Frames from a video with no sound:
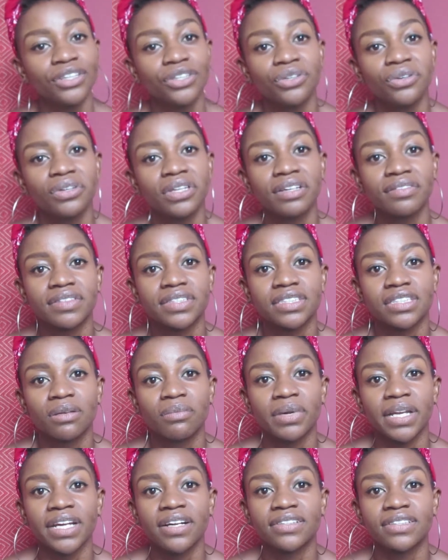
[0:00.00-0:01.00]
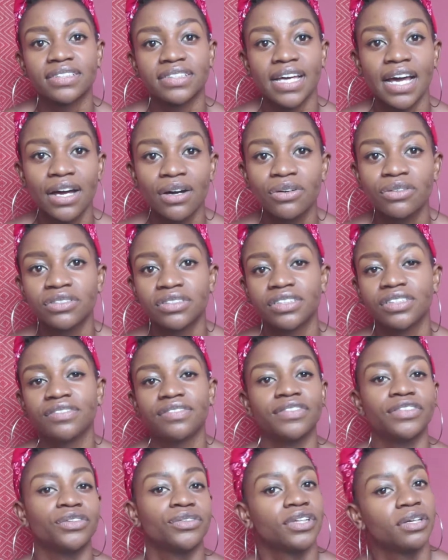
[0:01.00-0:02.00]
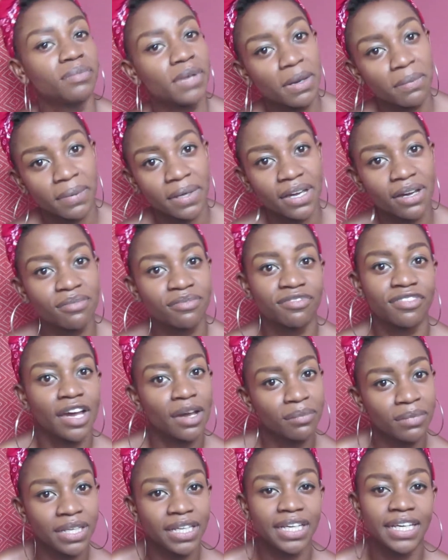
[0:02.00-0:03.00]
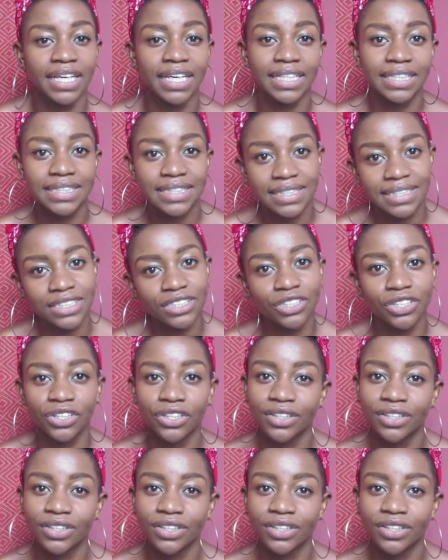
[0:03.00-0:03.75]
You live in somebody else's house, and even though they might become family, it's